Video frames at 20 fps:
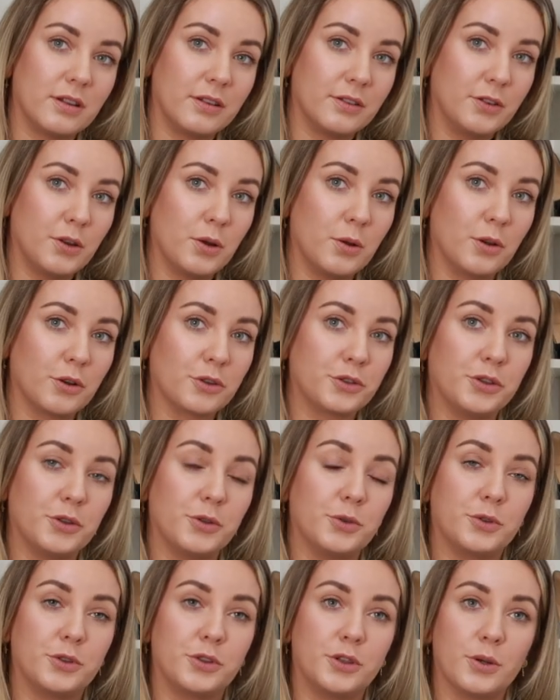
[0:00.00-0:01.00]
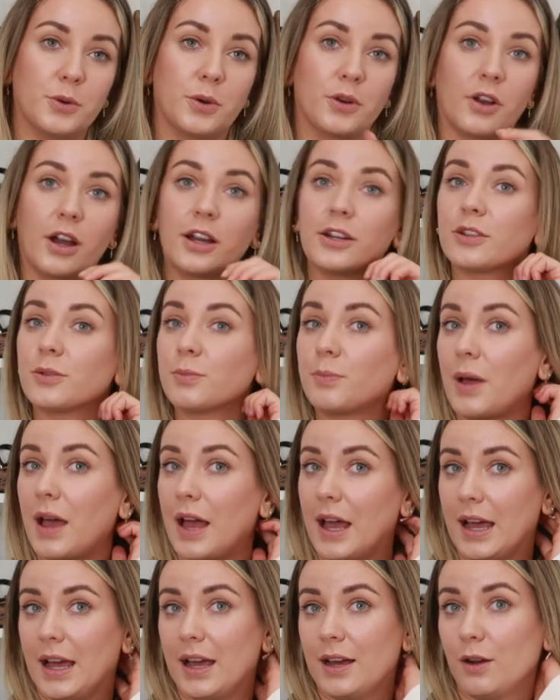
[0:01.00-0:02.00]
New Look do a nice
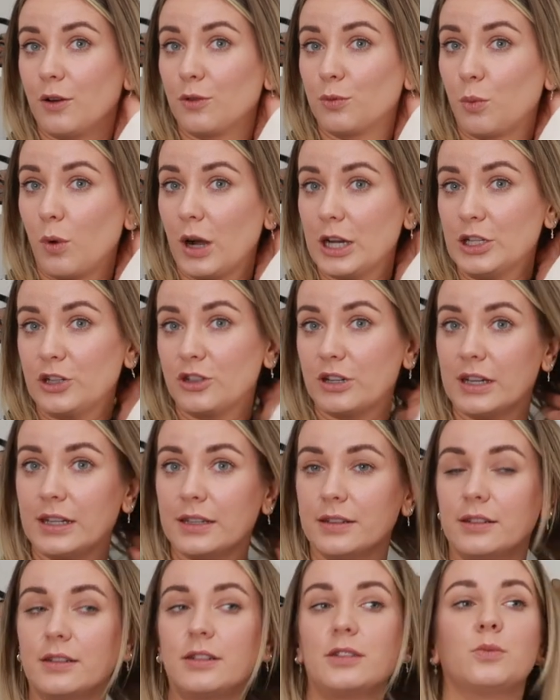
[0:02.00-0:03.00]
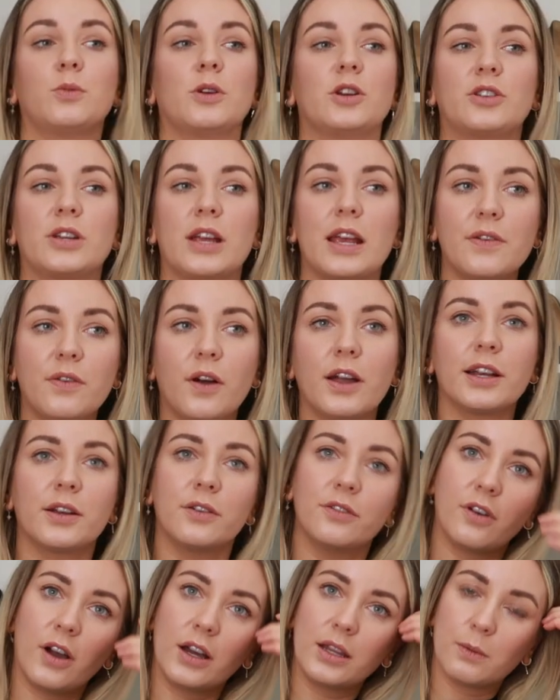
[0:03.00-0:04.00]
pair of white jeans, which if I
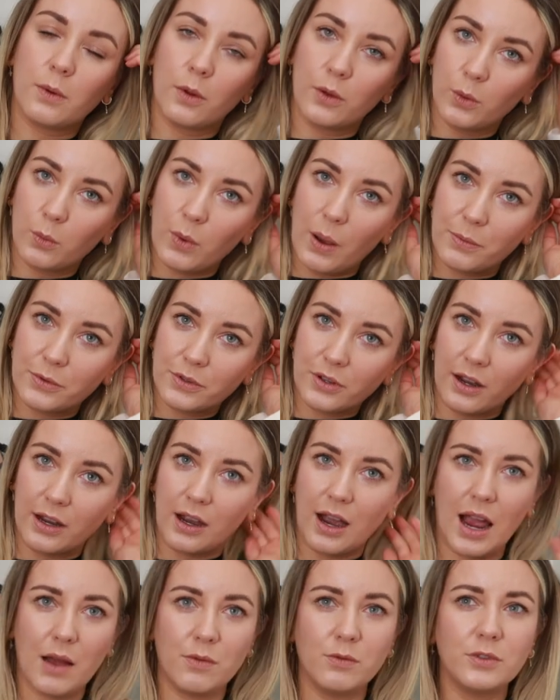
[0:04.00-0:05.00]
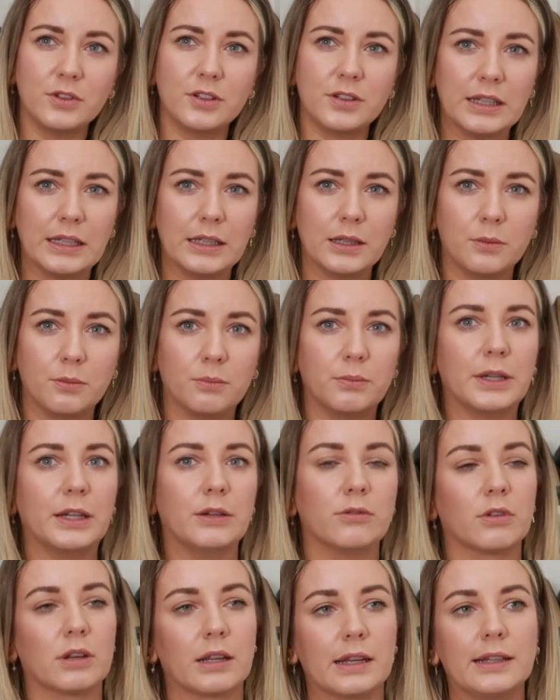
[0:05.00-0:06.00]
can find them on the website, I haven't seen them be
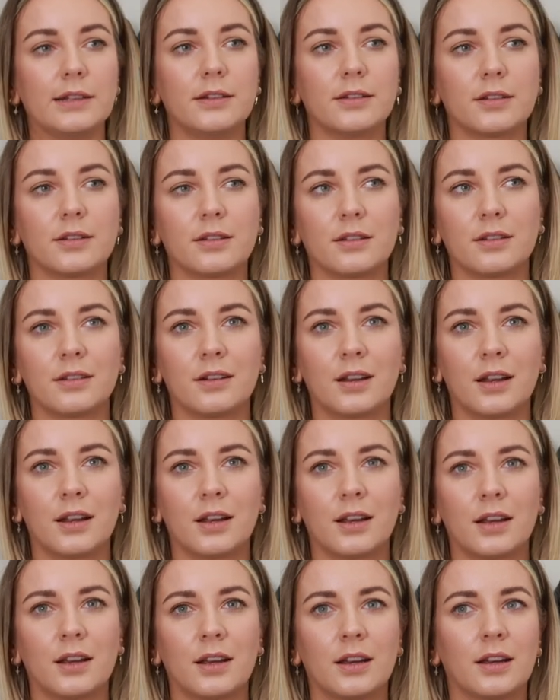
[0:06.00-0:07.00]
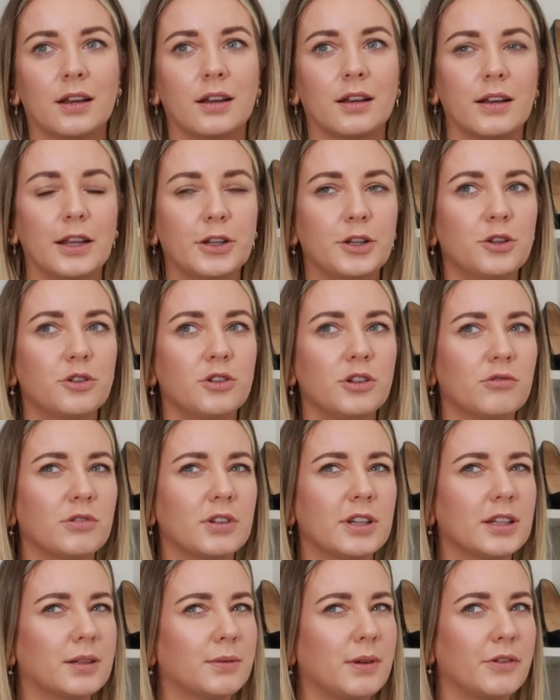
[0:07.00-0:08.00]
released. They usually
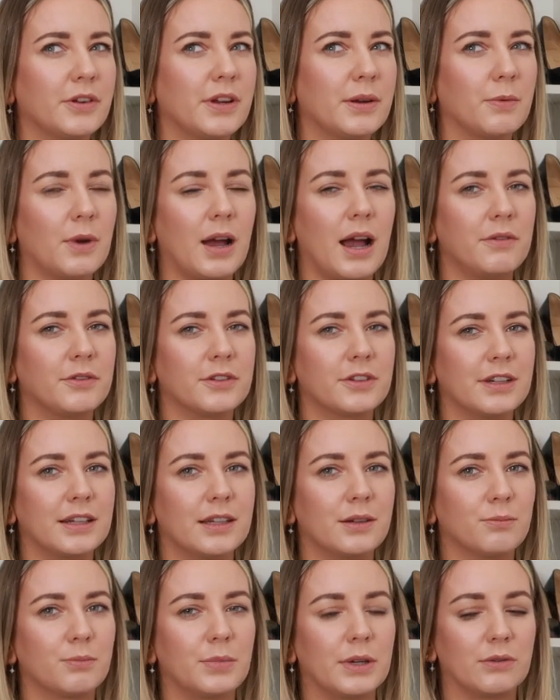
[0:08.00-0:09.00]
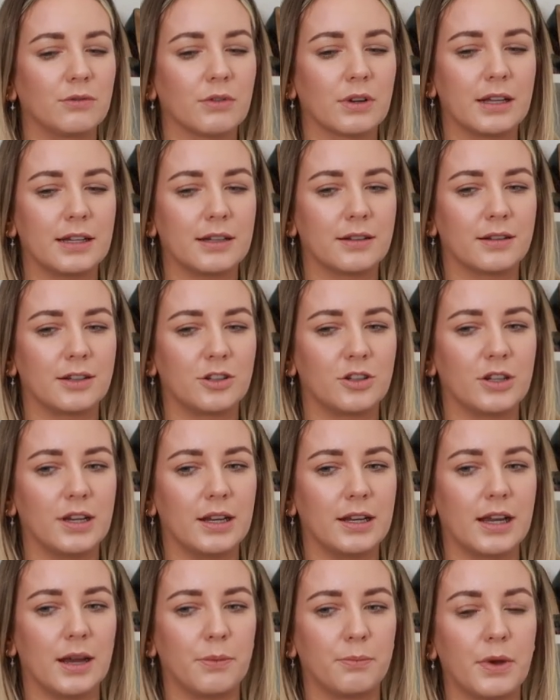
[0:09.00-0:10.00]
release them every year, but I haven't seen them being released this year
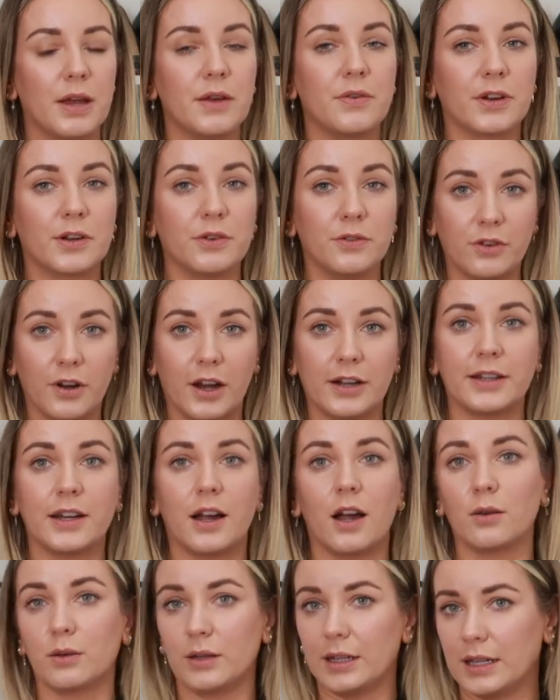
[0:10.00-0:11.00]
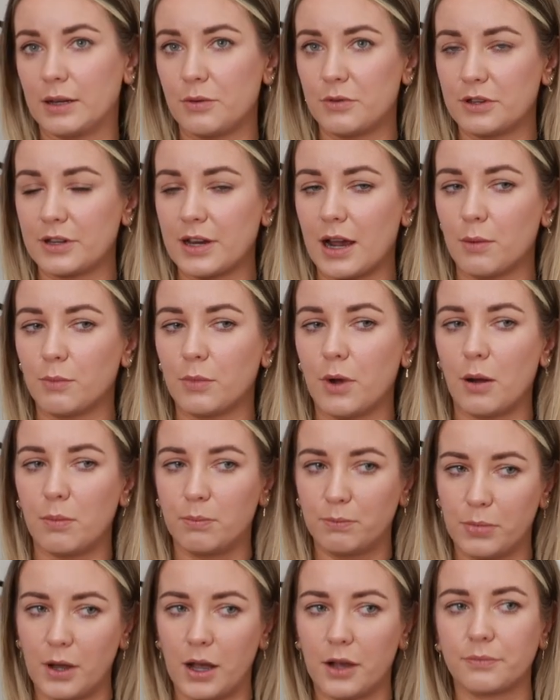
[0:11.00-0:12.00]
yet. But if I can find it, I will link it in the down bar.
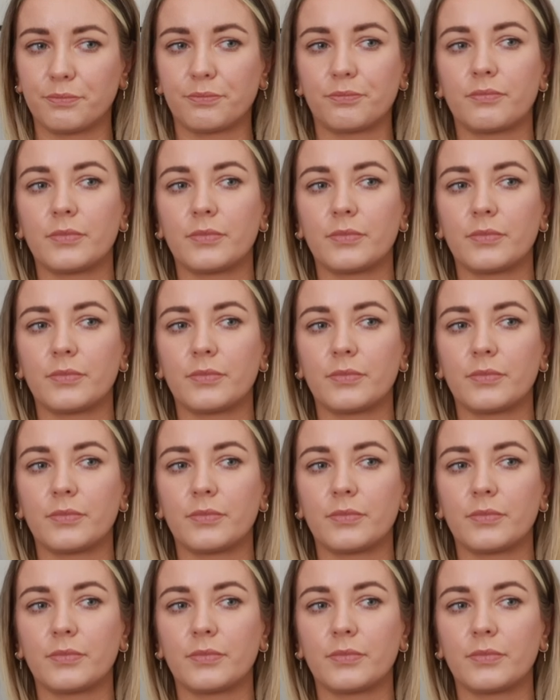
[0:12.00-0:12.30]
But